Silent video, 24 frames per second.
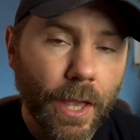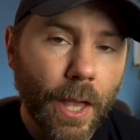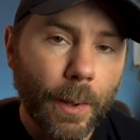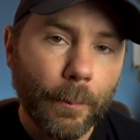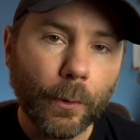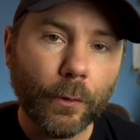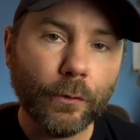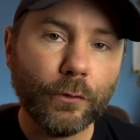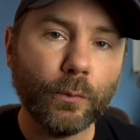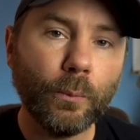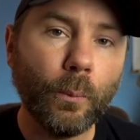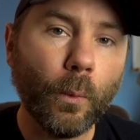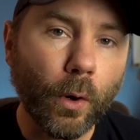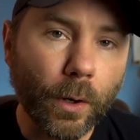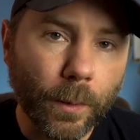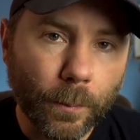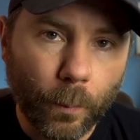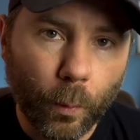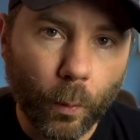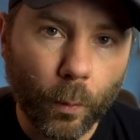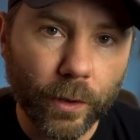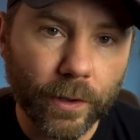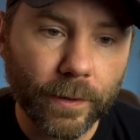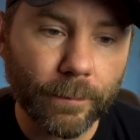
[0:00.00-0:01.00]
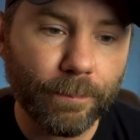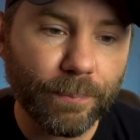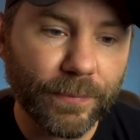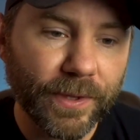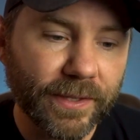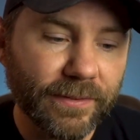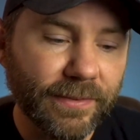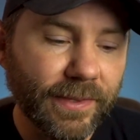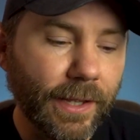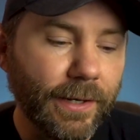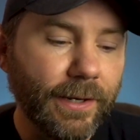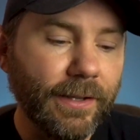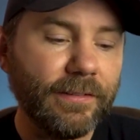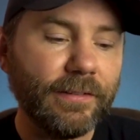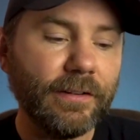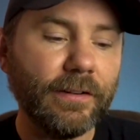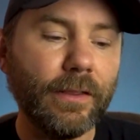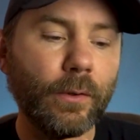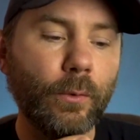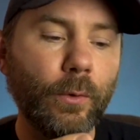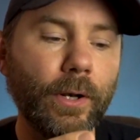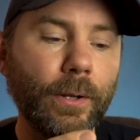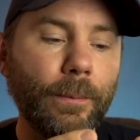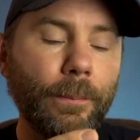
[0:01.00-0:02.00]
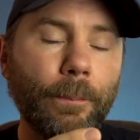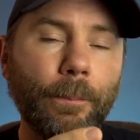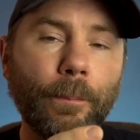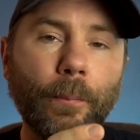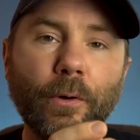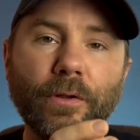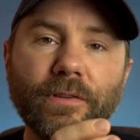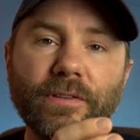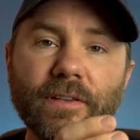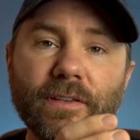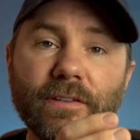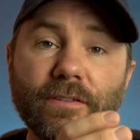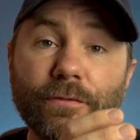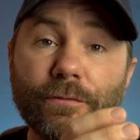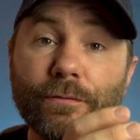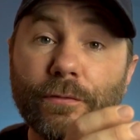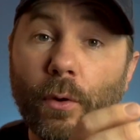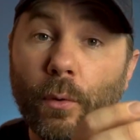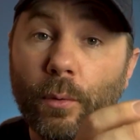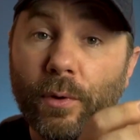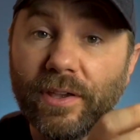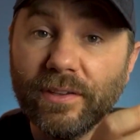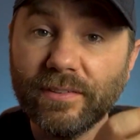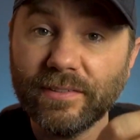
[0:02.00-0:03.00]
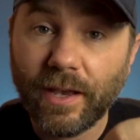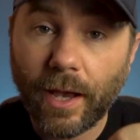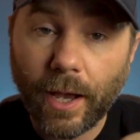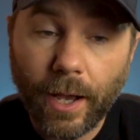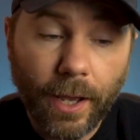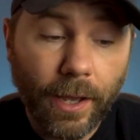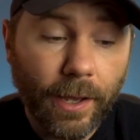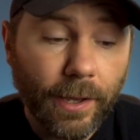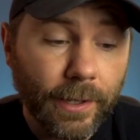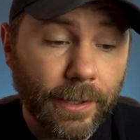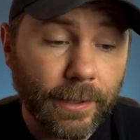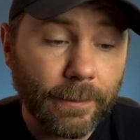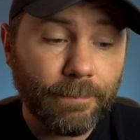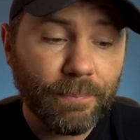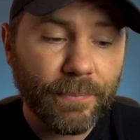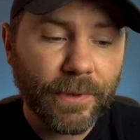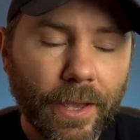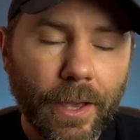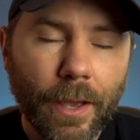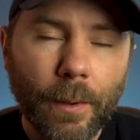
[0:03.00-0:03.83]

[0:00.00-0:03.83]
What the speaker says: But what's more important is not necessarily what it puts its focus on,